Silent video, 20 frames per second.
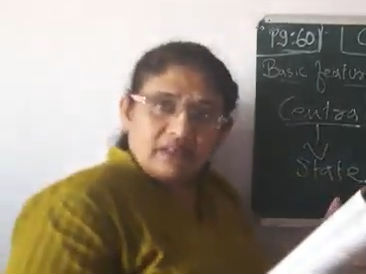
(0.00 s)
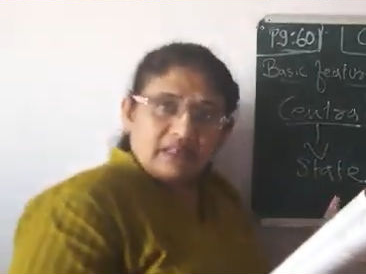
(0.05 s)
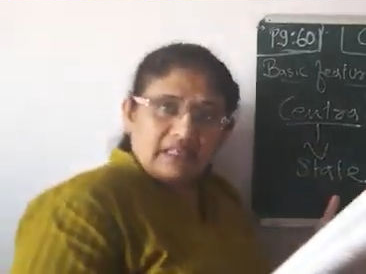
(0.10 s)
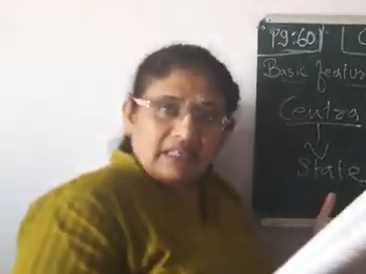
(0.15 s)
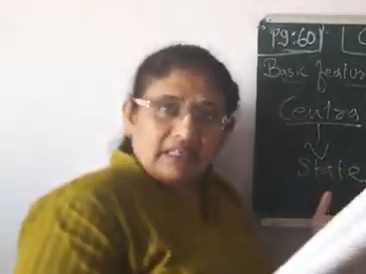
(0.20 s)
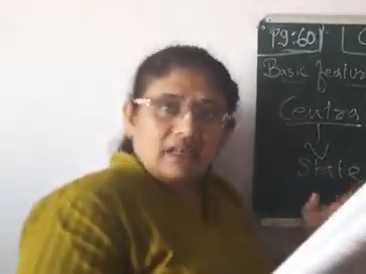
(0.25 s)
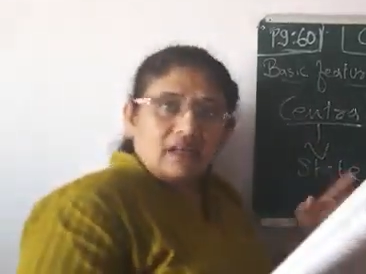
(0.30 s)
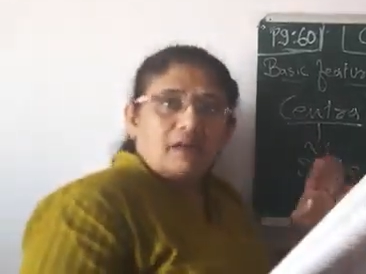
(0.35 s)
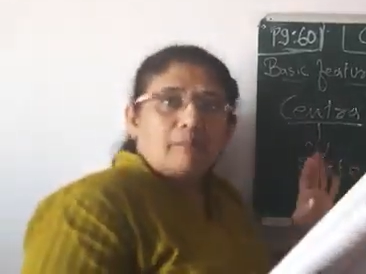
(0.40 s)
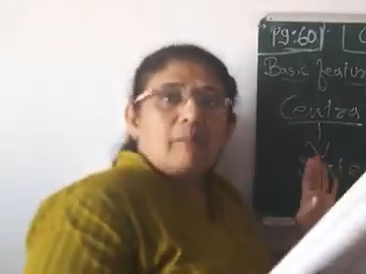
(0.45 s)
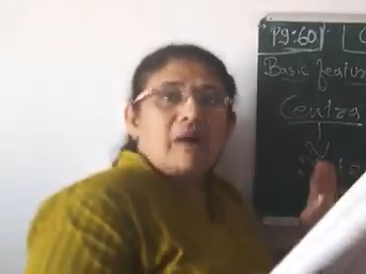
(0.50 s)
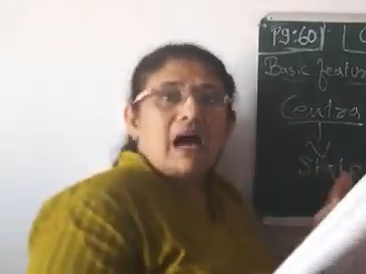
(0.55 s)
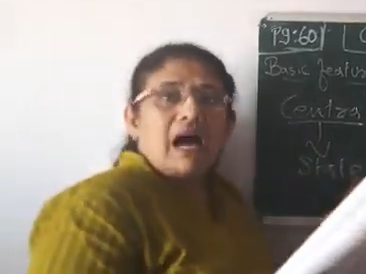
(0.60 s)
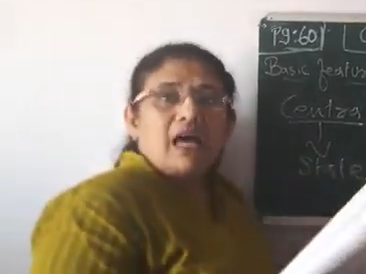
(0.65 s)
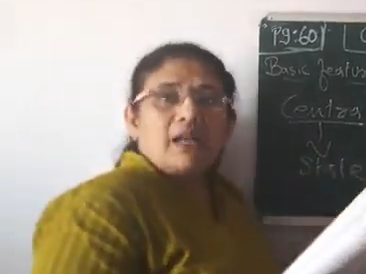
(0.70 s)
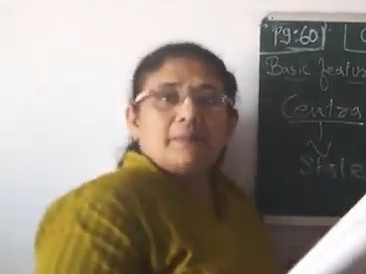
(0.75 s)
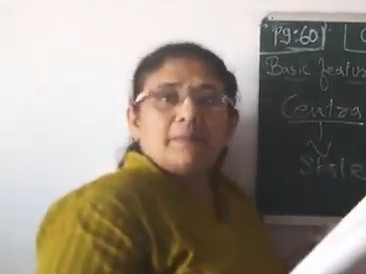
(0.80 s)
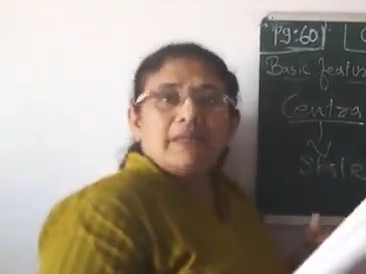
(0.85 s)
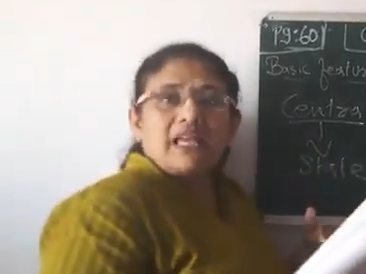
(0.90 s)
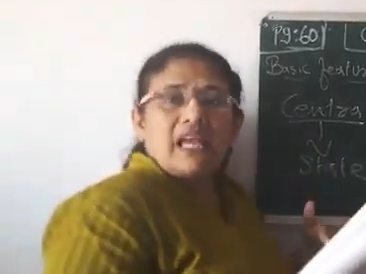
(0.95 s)
right?
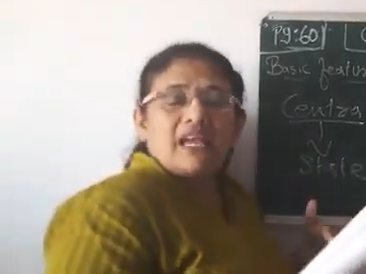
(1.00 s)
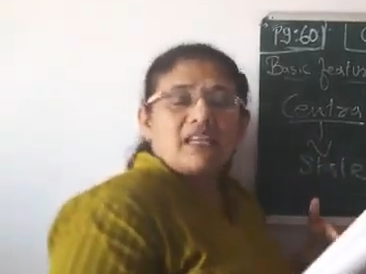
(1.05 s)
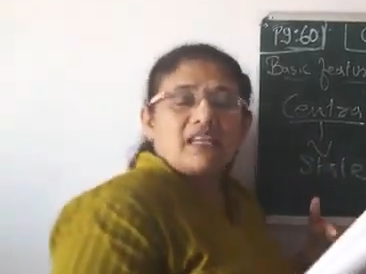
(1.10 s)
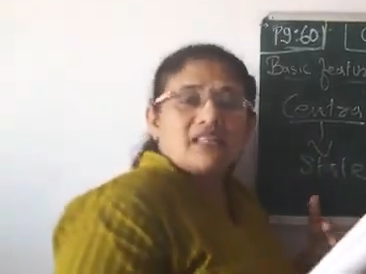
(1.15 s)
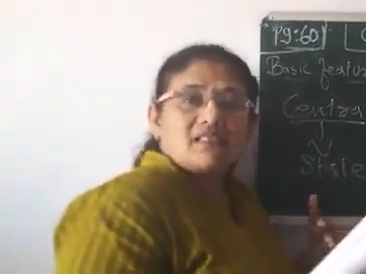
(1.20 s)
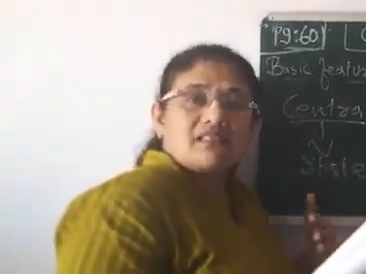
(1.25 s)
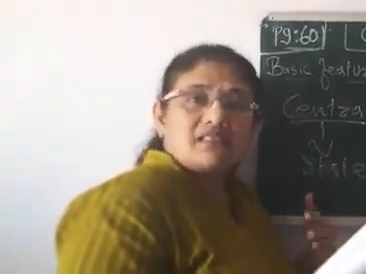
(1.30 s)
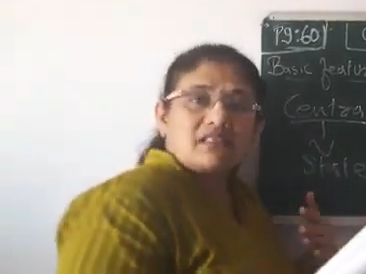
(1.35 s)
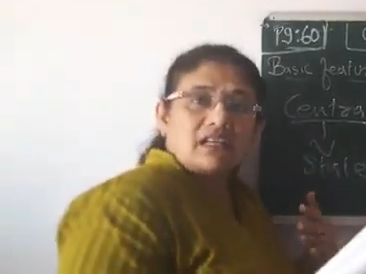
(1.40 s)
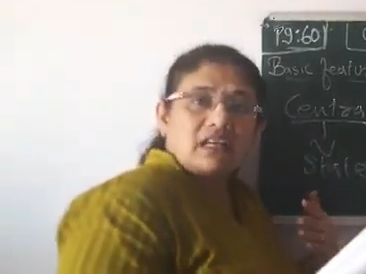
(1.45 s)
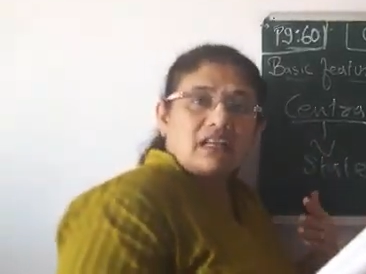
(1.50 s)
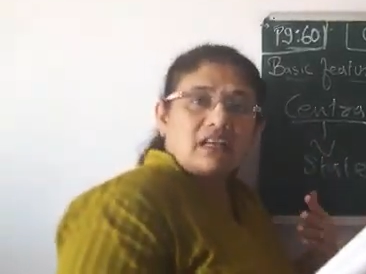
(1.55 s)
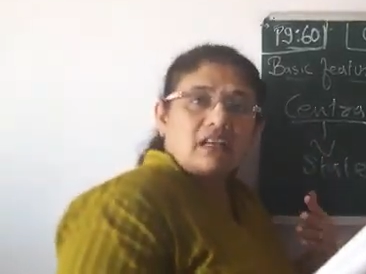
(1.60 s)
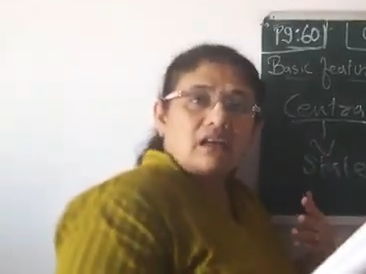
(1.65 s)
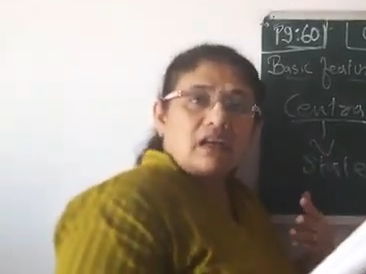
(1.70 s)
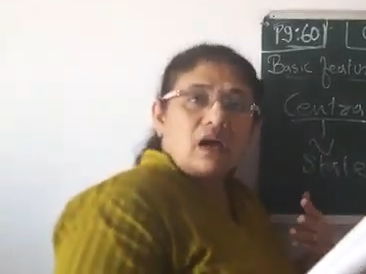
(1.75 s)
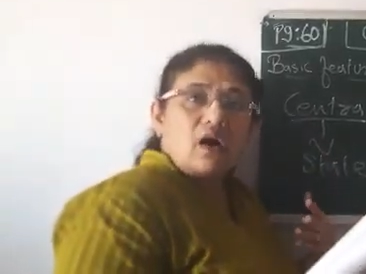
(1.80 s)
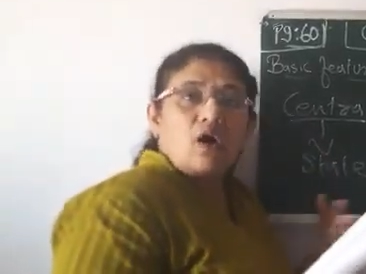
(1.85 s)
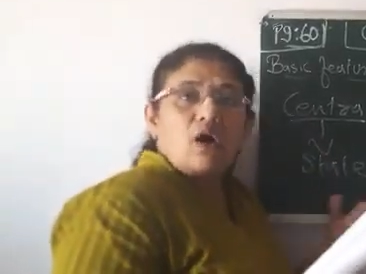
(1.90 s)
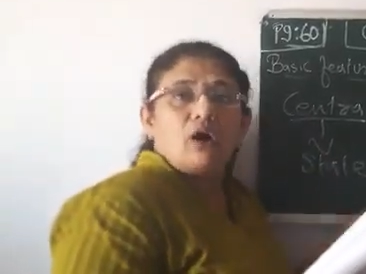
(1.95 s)
RBI is
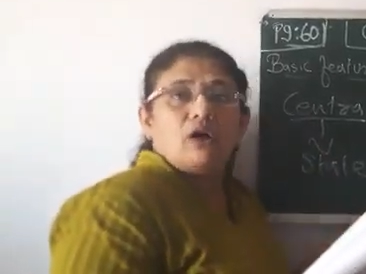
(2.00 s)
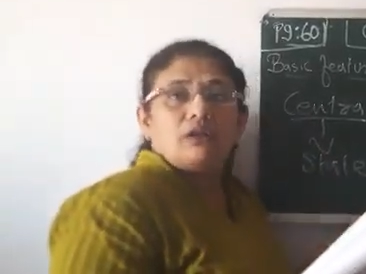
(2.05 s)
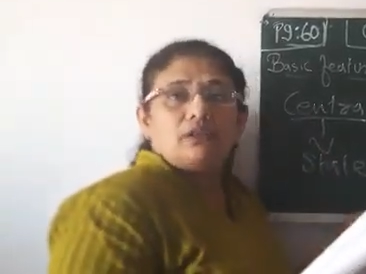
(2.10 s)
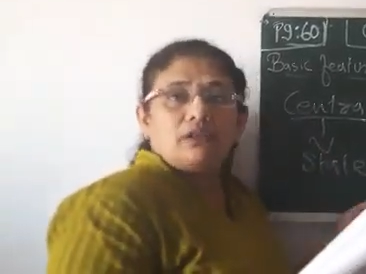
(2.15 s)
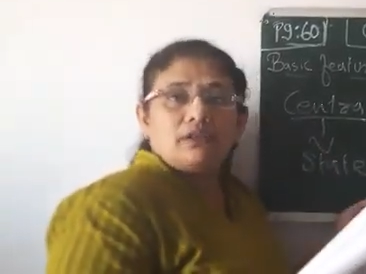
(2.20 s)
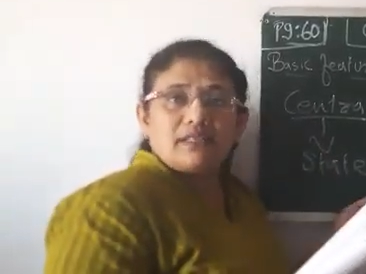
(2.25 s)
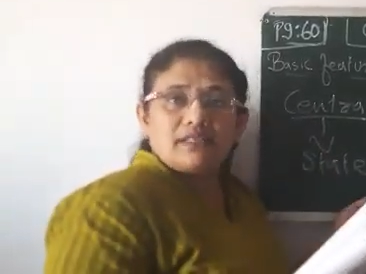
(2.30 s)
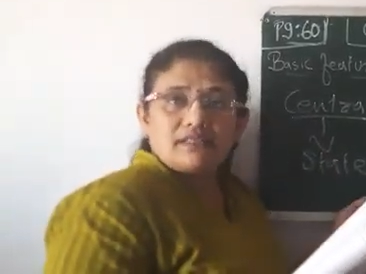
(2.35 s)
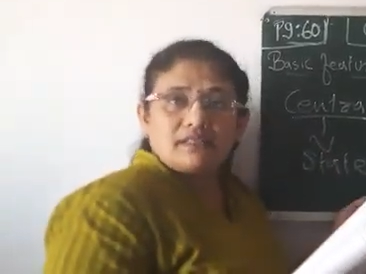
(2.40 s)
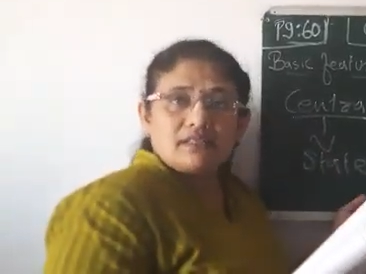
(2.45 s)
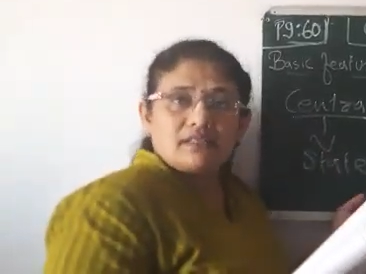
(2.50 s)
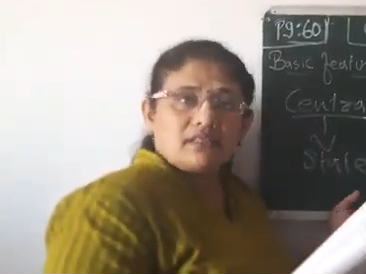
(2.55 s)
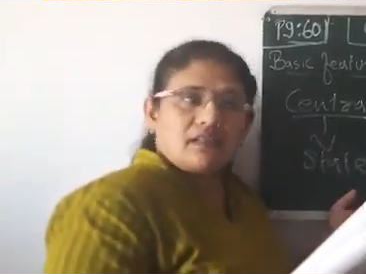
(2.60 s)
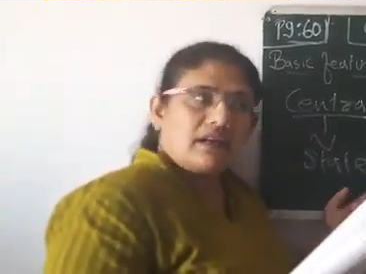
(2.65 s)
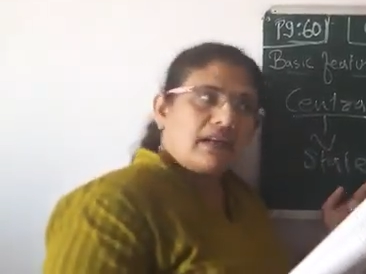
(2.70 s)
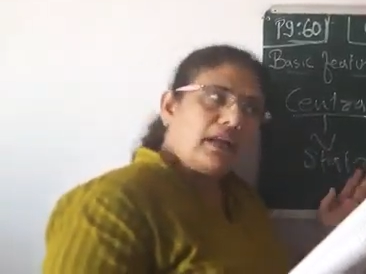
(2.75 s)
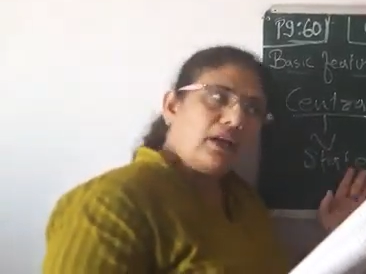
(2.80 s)
taking all the decision,